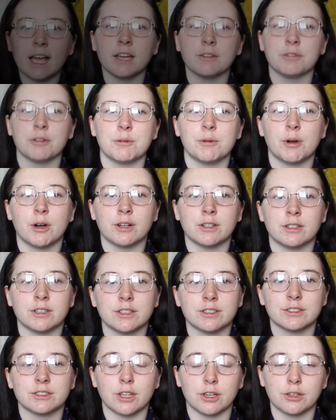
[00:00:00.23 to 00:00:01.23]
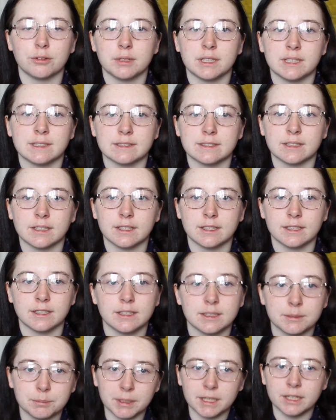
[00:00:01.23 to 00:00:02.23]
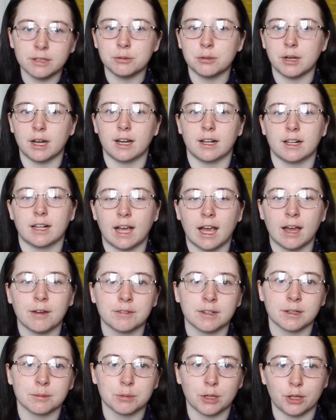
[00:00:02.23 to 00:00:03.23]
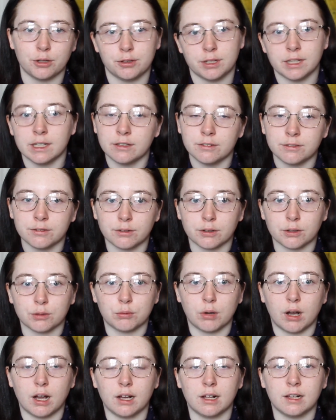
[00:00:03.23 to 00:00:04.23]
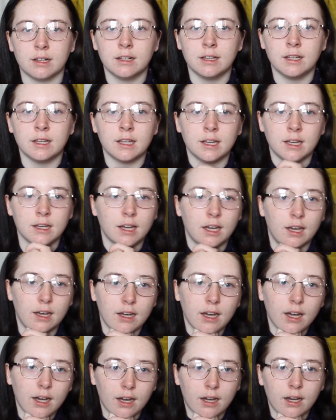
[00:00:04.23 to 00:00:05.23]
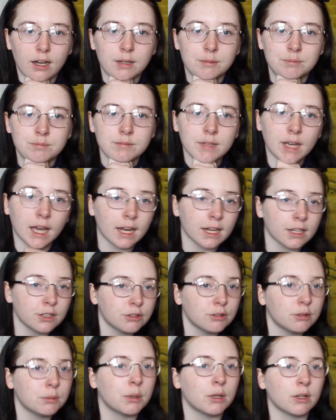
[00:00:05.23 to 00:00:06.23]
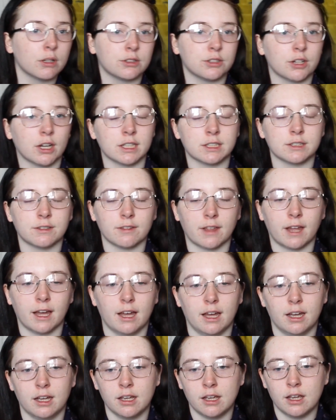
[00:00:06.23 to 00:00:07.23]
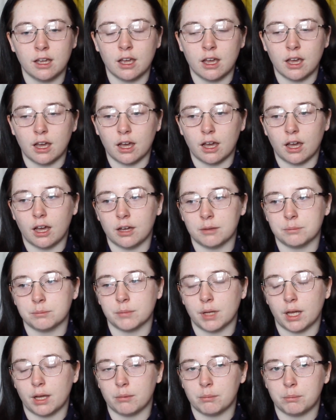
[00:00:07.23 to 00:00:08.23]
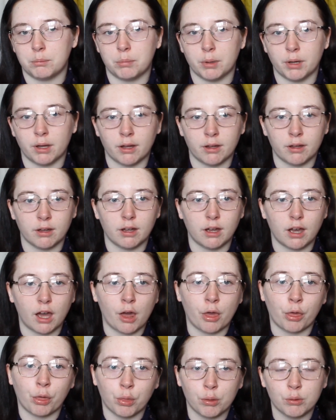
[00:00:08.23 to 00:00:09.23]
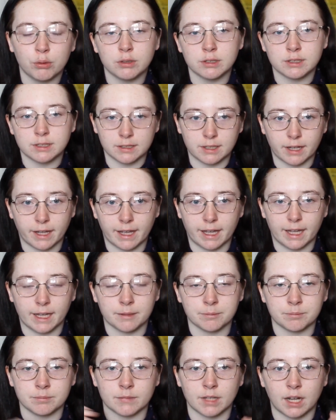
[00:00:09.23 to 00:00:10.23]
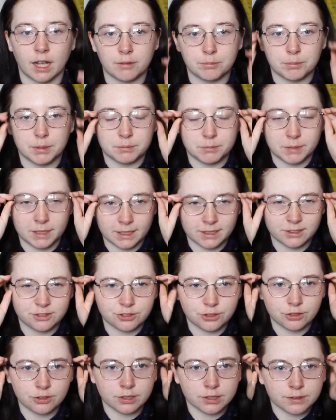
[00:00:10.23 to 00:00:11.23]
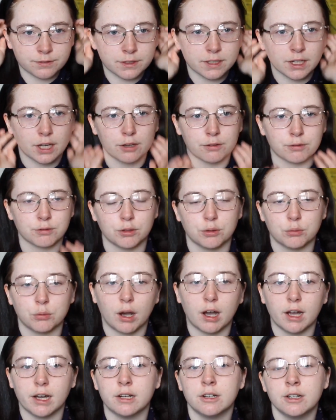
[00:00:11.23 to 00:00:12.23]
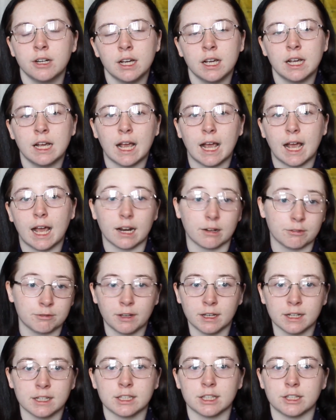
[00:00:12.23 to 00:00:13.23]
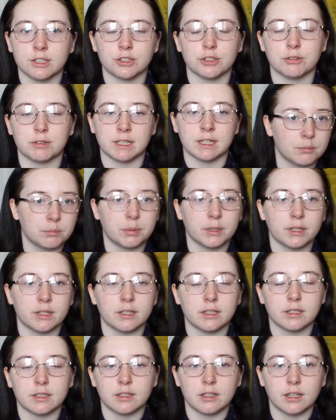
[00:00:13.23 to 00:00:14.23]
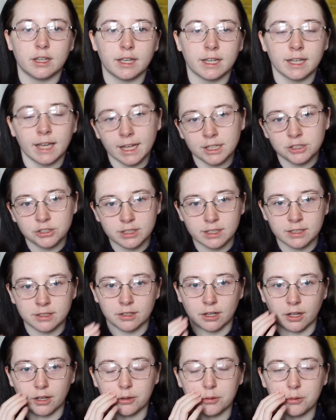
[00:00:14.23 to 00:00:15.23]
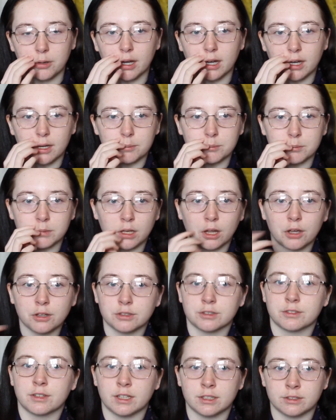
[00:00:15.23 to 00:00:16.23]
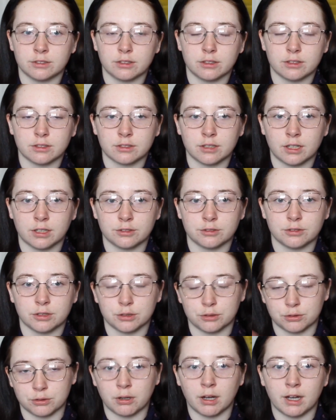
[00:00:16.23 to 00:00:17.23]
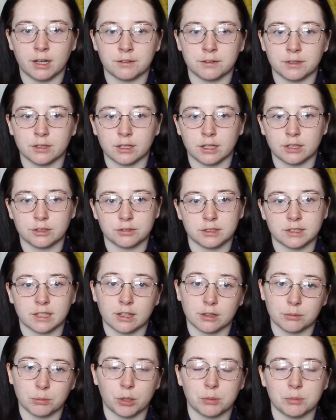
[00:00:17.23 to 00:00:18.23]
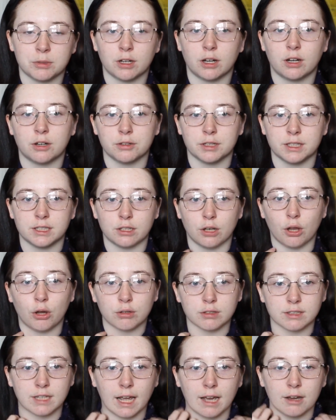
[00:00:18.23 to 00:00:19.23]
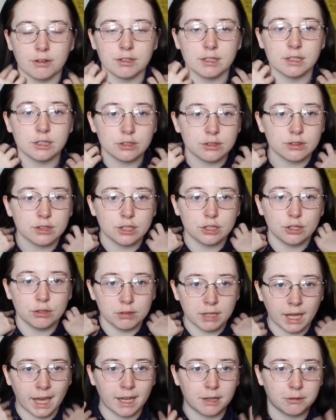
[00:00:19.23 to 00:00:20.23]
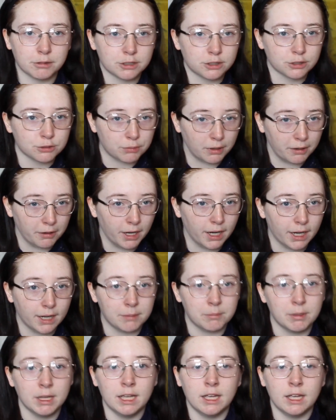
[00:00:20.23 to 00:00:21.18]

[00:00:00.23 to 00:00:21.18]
everyone. So it's been a while. I haven't uploaded for a while, and I do apologise for that. But I thought today, I've been meaning to do this video for a while, and I'm finally going to do it. But in case you didn't know, loads of countries, or quite a few countries at the moment, are in lockdown. The UK, which is where I